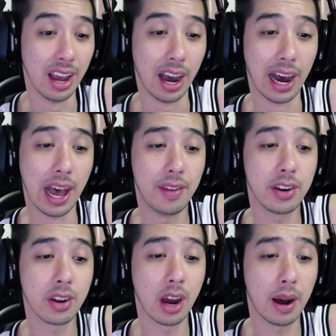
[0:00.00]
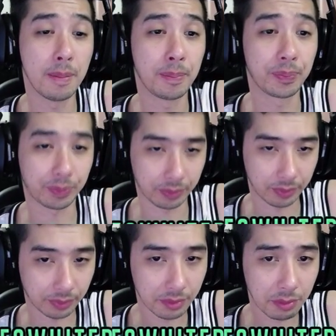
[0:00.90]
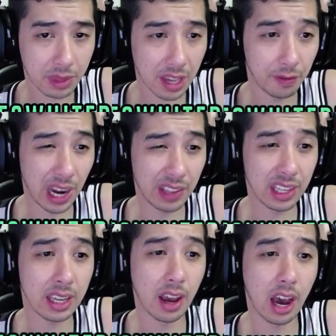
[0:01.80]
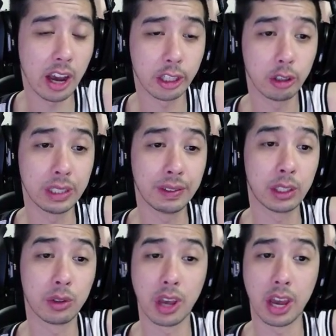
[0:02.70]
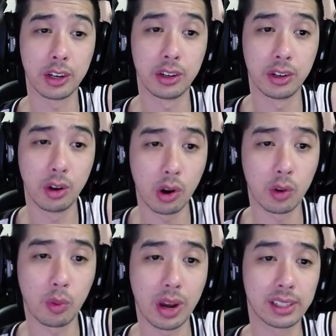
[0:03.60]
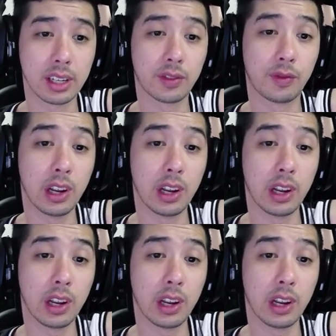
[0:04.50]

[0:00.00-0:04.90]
Uh, and then um, finally, uh, exclusive to the 200 YCS, very